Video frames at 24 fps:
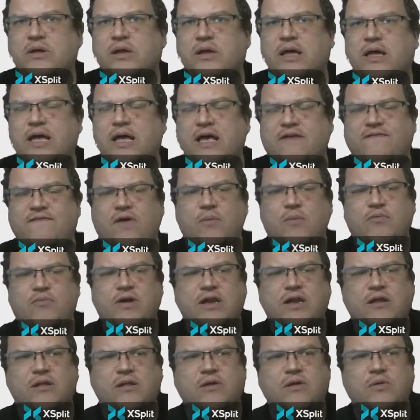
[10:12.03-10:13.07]
If I'm
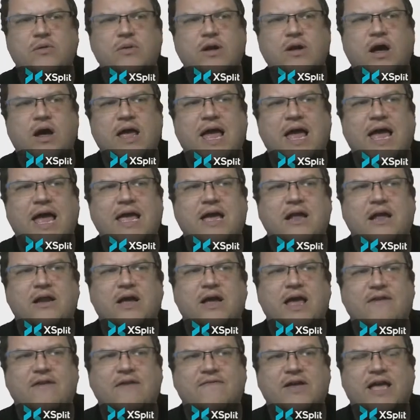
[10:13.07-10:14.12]
reading through an IA and I
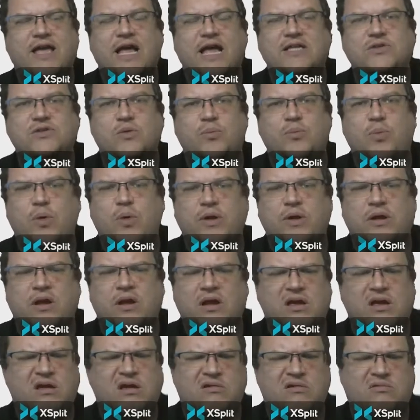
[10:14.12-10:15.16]
ever get to a point where I
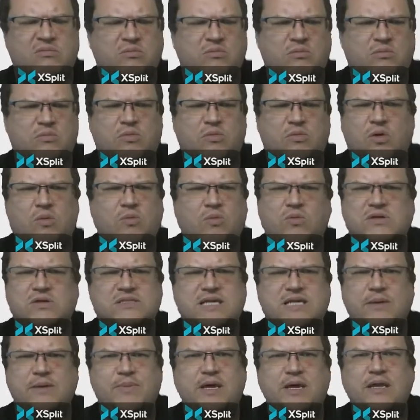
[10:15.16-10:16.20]
go, what does
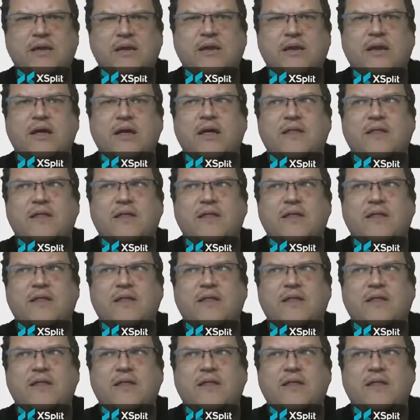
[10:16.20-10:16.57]
that mean?